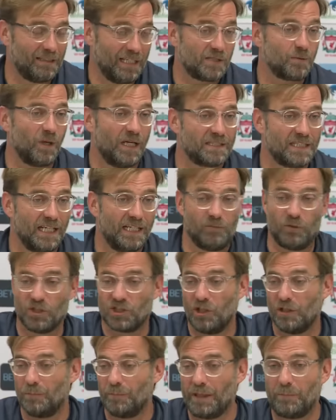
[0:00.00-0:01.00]
And that's why I said it
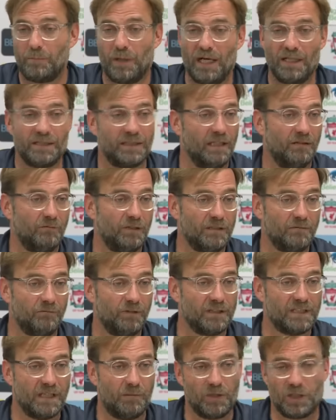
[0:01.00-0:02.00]
was not a big party.
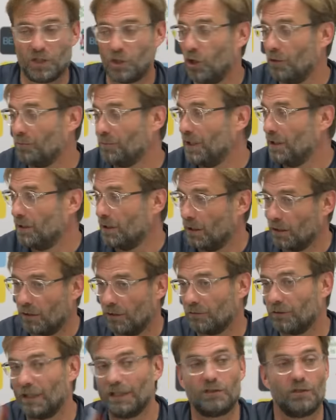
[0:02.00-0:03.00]
when somebody called me and uh,
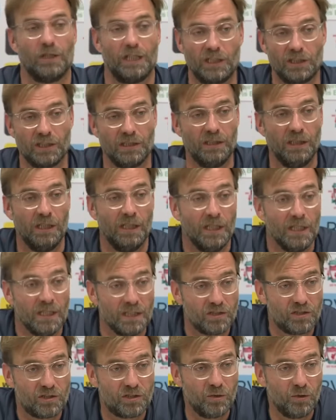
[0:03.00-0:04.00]
congratulations,
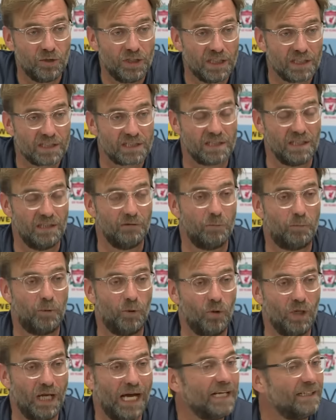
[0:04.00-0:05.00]
two years
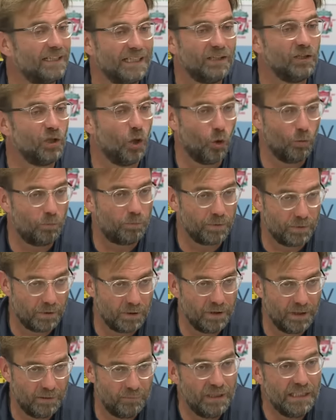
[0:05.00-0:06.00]
Liverpool, I didn't
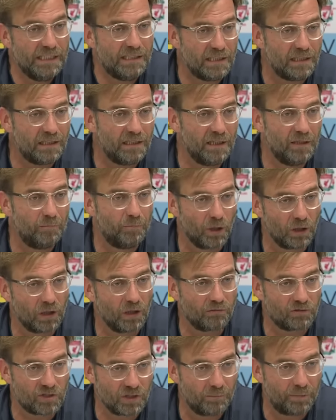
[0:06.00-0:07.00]
open immediately a
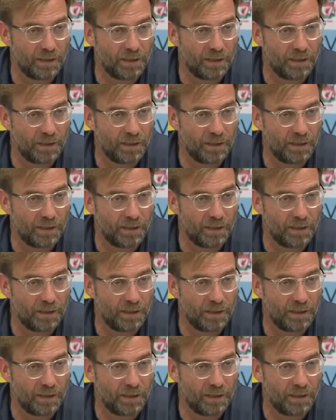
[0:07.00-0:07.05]
bottle of